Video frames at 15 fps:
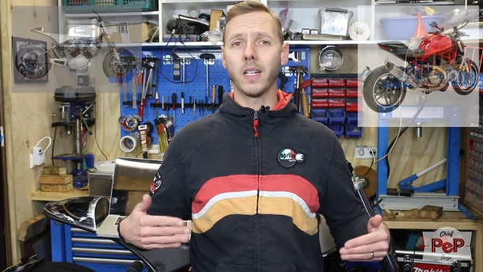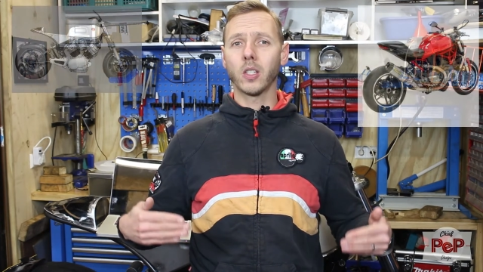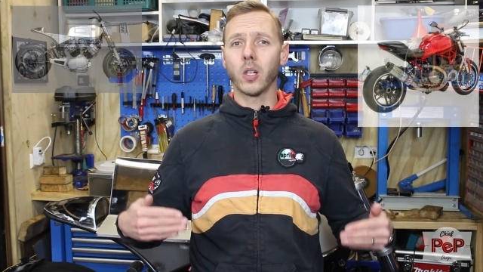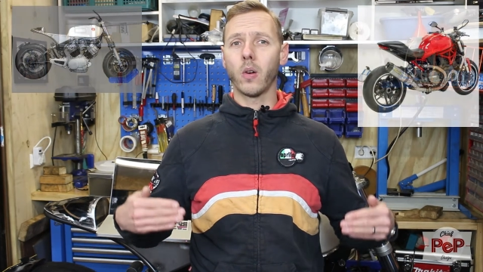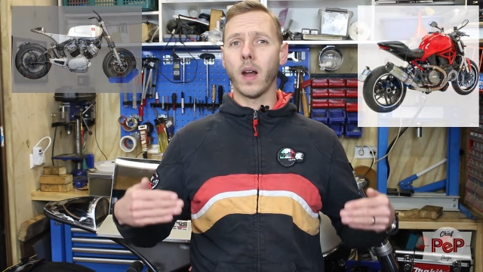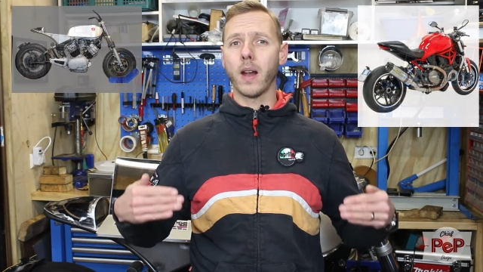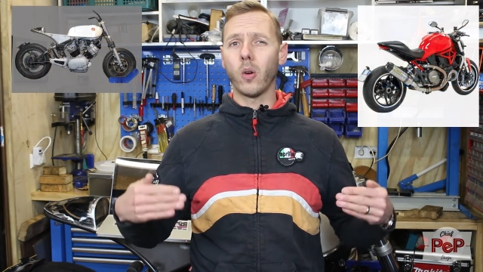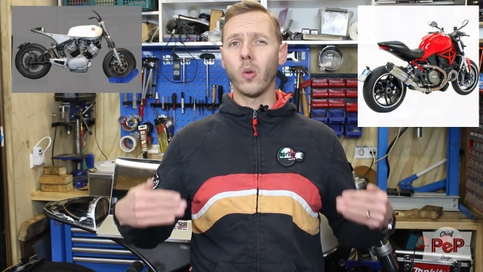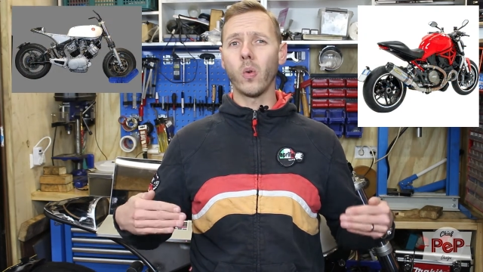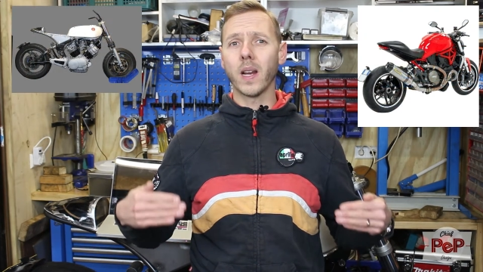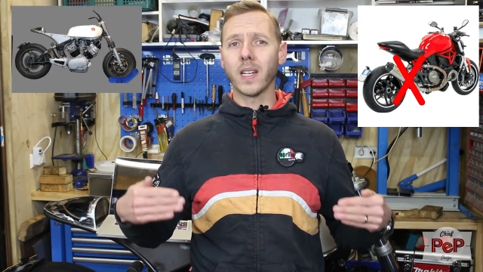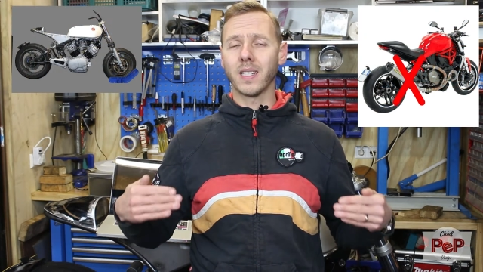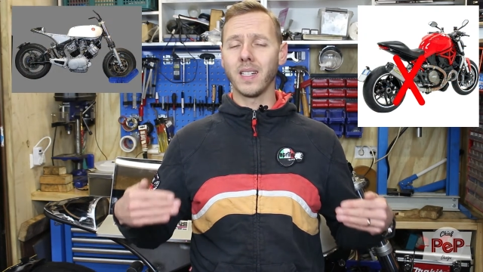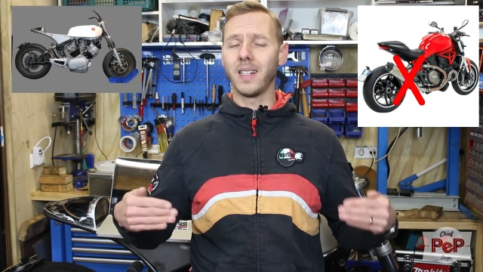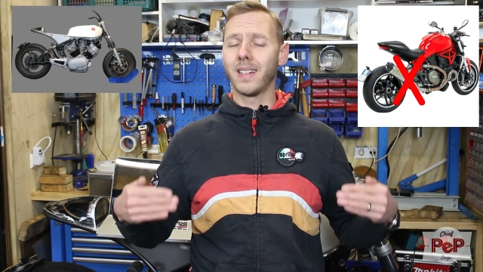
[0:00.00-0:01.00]
so I
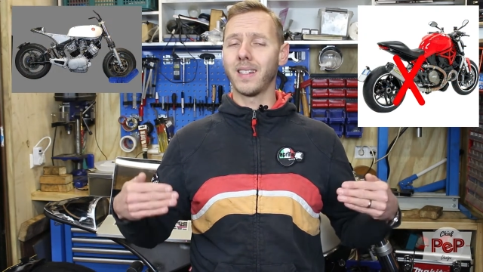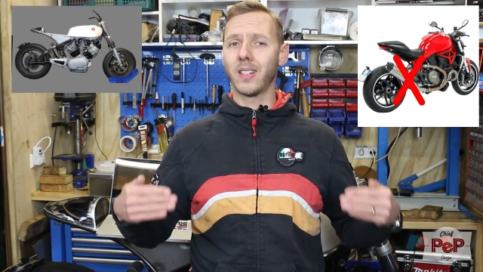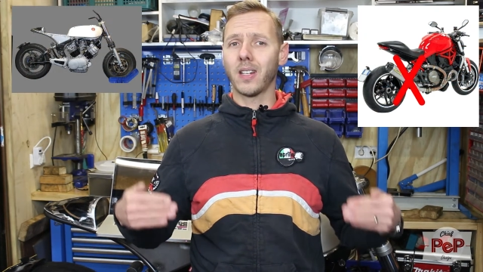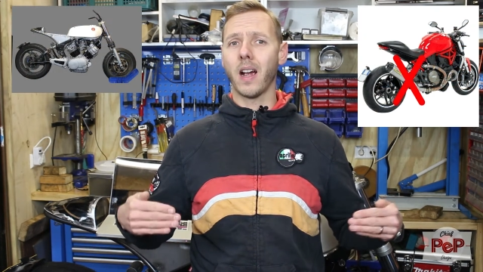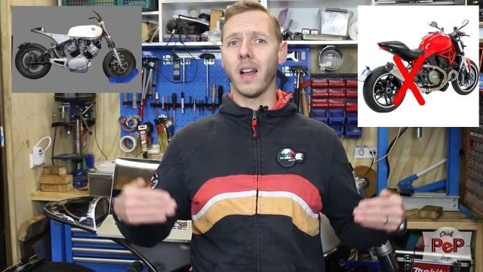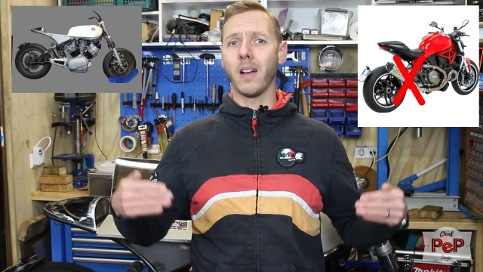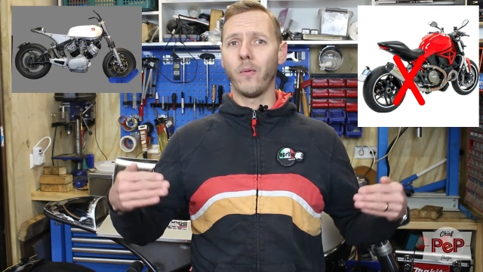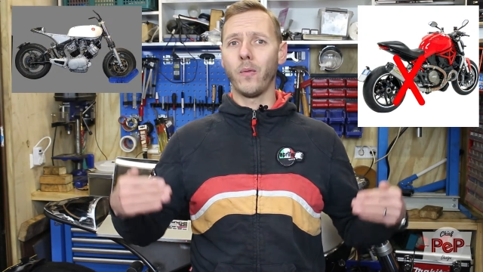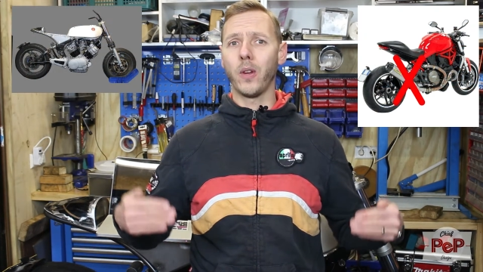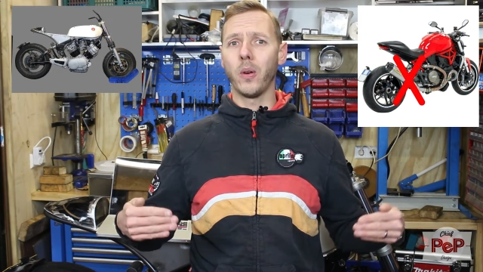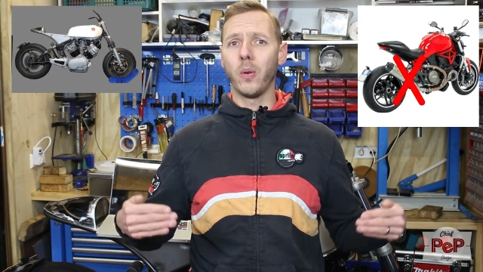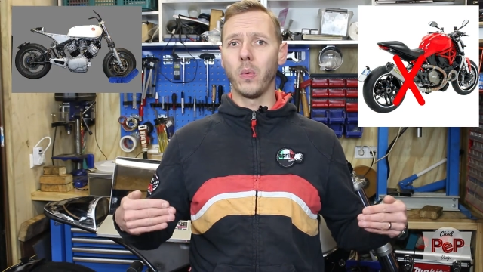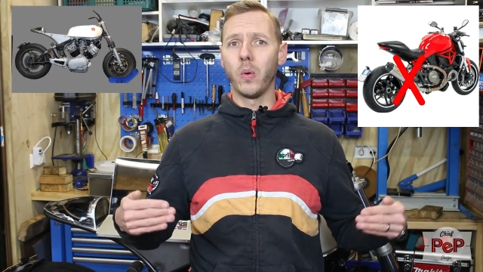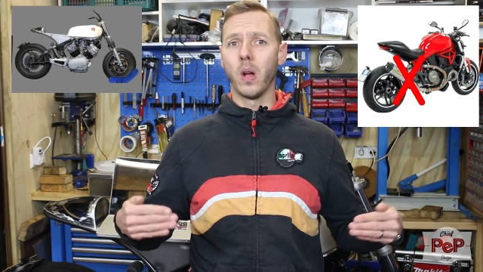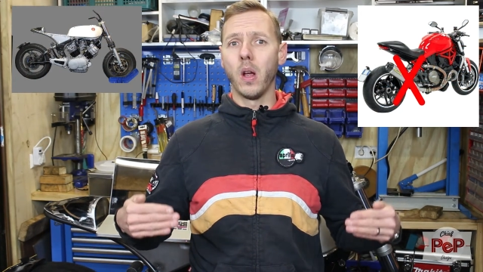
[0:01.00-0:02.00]
always need a side
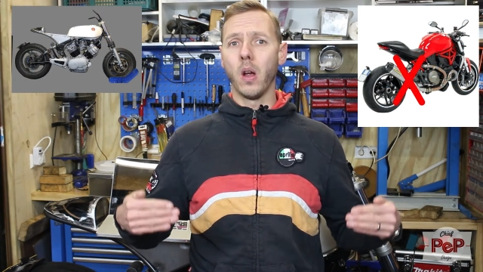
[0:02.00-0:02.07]
view